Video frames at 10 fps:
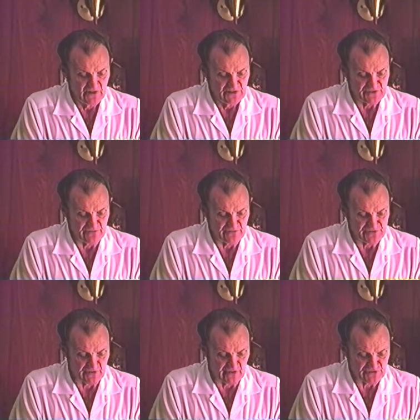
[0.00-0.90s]
So,
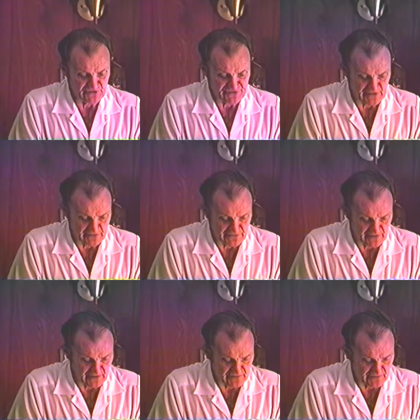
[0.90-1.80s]
so as I said
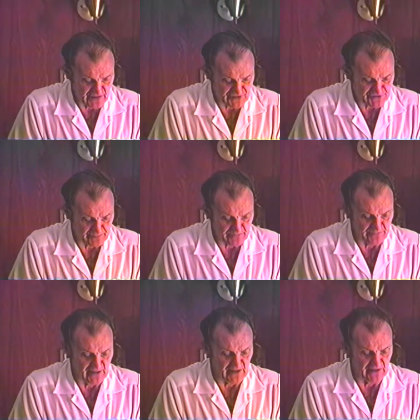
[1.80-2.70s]
uh, in the last couple of
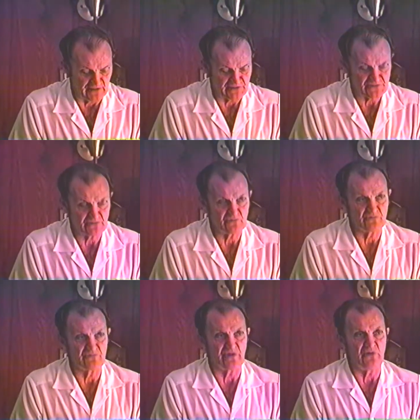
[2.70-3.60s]
days,
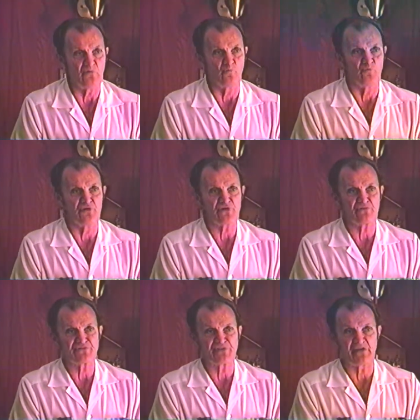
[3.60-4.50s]
the work
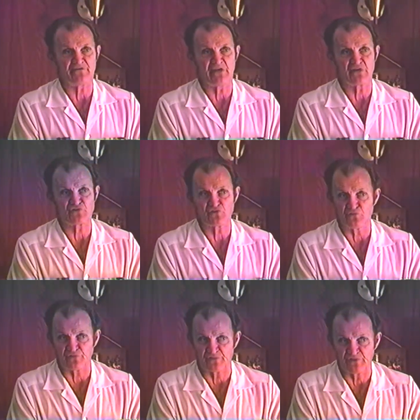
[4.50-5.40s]
of saving our
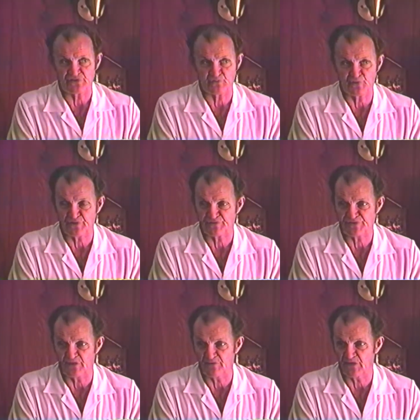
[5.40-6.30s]
children is a work of
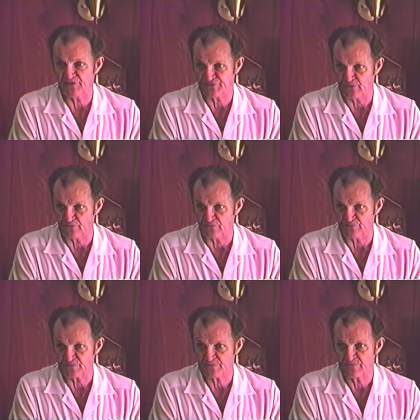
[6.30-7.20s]
saving
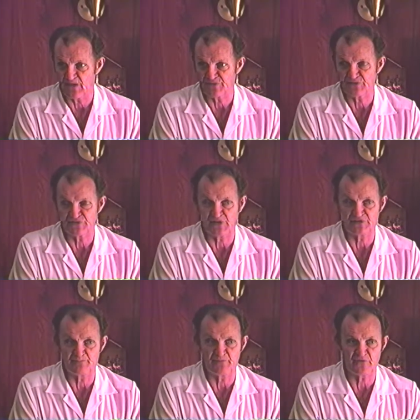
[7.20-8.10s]
ourselves. As a,
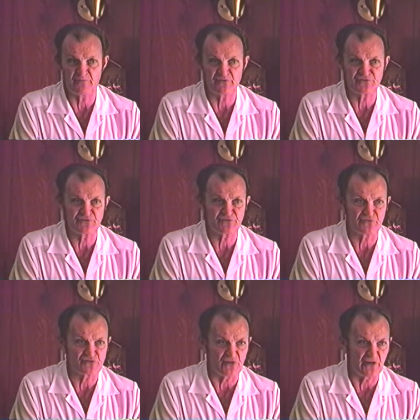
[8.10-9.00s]
as a parent ministers to
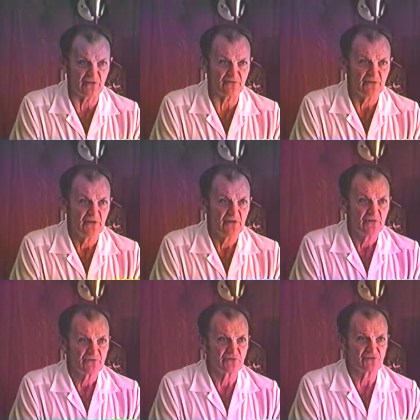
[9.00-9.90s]
the child,
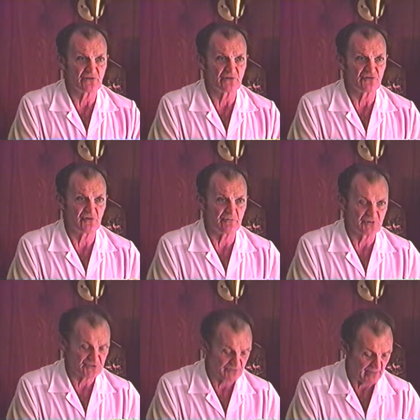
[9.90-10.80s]
the child in turn
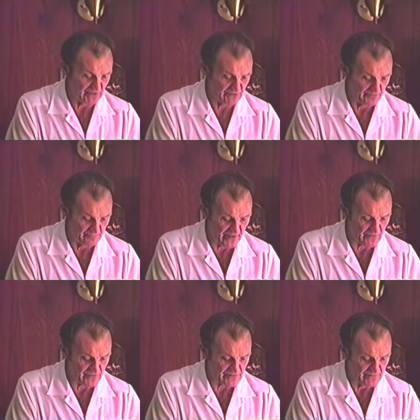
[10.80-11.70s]
ministers back to the
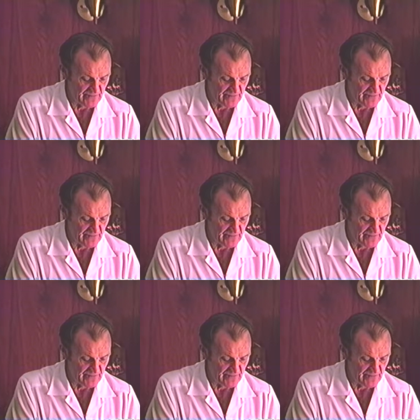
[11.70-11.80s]
parent.